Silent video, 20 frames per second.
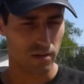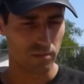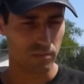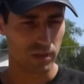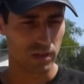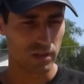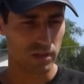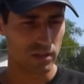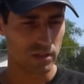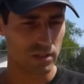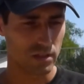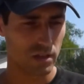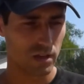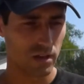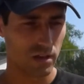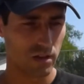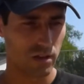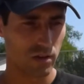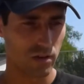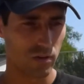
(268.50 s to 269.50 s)
is
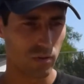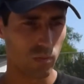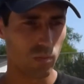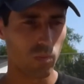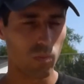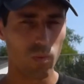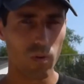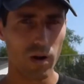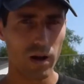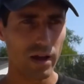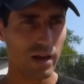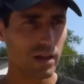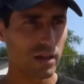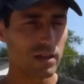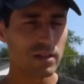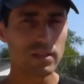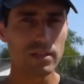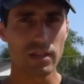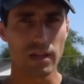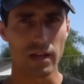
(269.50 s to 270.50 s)
why
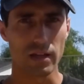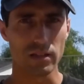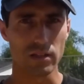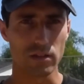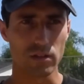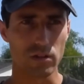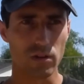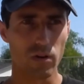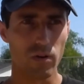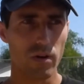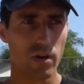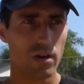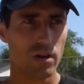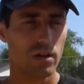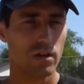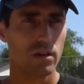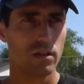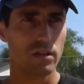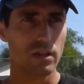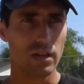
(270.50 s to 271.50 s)
is that?
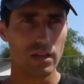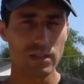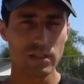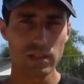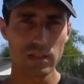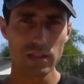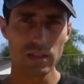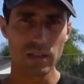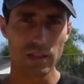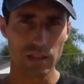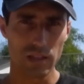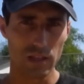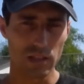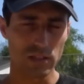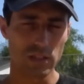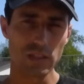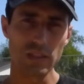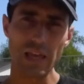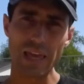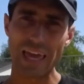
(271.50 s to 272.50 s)
Is it
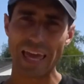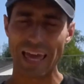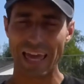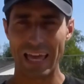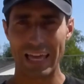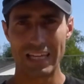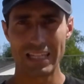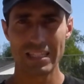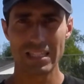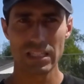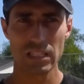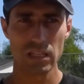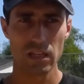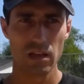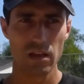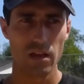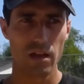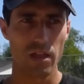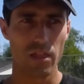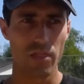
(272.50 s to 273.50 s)
the kids
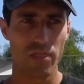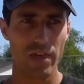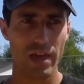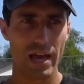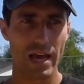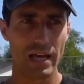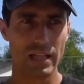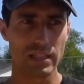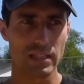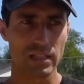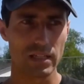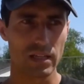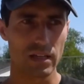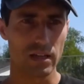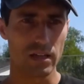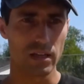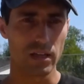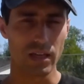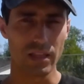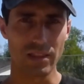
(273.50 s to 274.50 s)
that
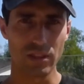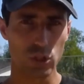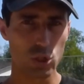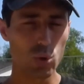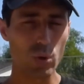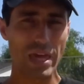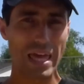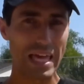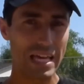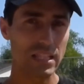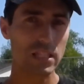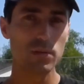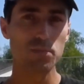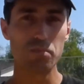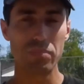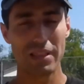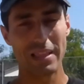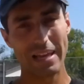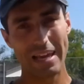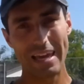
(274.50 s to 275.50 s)
do kids
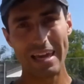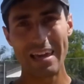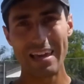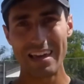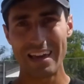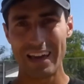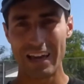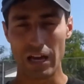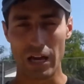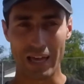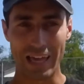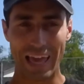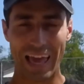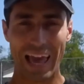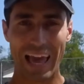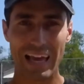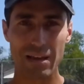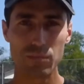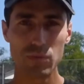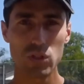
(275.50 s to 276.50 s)
play
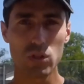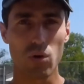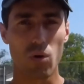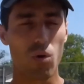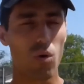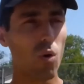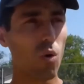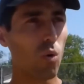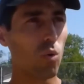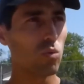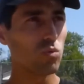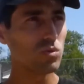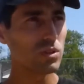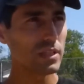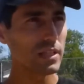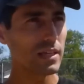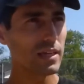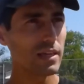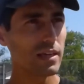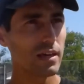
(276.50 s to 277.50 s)
games
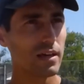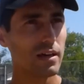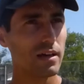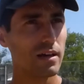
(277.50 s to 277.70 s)
only